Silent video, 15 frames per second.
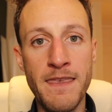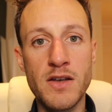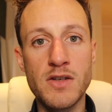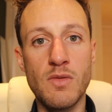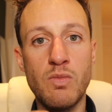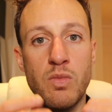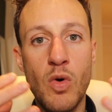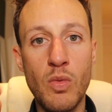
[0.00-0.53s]

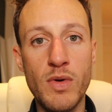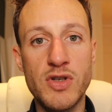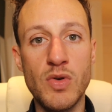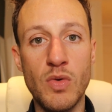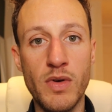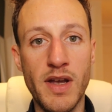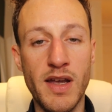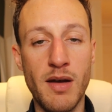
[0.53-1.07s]
So what we're
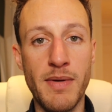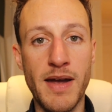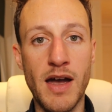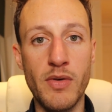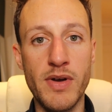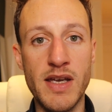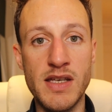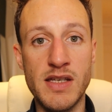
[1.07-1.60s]
talking
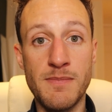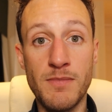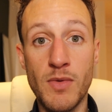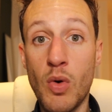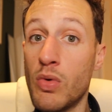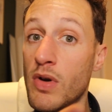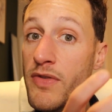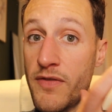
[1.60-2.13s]
about is
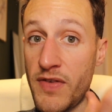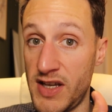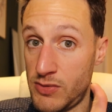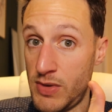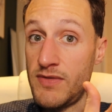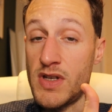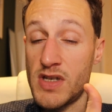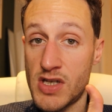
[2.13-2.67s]
all of the things
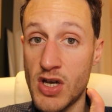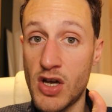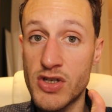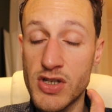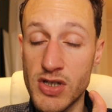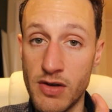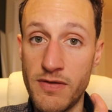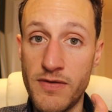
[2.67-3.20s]
we've
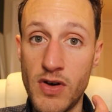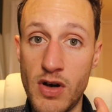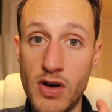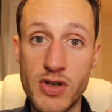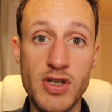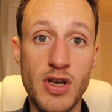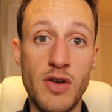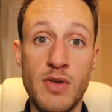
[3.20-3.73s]
discussed so far,
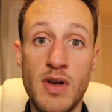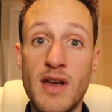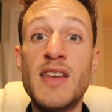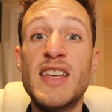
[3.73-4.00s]
so